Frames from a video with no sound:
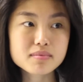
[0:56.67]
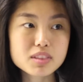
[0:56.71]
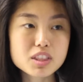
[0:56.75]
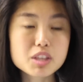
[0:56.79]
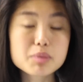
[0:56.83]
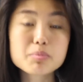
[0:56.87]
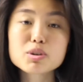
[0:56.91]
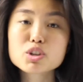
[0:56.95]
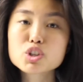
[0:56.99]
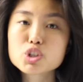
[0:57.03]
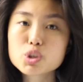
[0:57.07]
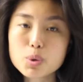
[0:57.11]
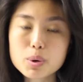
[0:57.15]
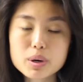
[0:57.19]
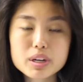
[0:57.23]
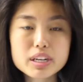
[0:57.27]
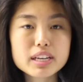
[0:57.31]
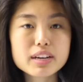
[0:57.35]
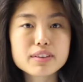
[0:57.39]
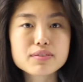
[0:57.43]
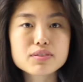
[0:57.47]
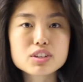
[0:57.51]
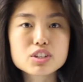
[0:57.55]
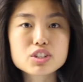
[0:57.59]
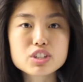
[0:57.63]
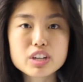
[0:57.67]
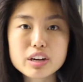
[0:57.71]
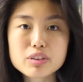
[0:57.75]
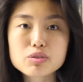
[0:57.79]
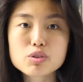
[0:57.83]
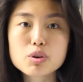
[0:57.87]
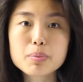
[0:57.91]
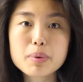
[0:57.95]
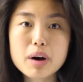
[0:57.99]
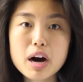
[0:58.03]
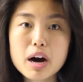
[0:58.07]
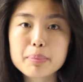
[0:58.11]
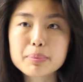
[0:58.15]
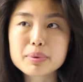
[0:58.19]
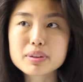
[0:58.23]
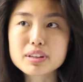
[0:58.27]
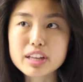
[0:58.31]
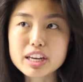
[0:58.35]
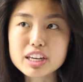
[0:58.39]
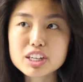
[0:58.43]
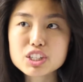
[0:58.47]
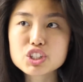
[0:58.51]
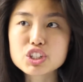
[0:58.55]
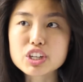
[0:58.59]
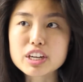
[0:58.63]
the majority of the general
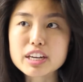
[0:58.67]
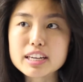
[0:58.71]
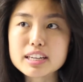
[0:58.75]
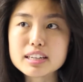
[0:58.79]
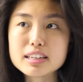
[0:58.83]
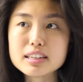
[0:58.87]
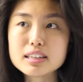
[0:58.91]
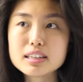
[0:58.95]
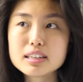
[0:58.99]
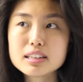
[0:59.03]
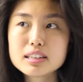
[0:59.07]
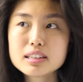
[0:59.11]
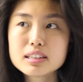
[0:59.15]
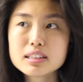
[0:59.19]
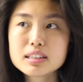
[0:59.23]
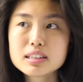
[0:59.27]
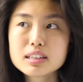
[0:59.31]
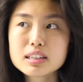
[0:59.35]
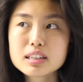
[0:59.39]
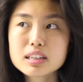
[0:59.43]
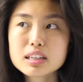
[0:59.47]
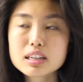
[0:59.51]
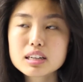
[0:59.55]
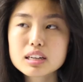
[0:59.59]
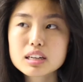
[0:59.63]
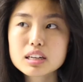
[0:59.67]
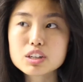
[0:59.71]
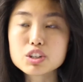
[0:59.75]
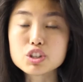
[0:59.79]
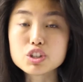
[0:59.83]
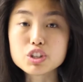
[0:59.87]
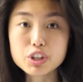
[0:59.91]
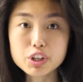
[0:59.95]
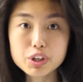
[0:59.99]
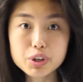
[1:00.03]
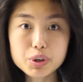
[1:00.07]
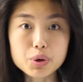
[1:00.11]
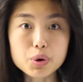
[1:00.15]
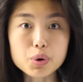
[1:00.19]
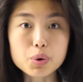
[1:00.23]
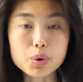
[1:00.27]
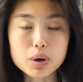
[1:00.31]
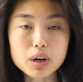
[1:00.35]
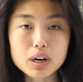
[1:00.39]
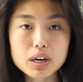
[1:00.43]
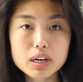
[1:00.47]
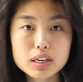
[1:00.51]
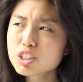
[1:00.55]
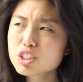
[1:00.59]
population do.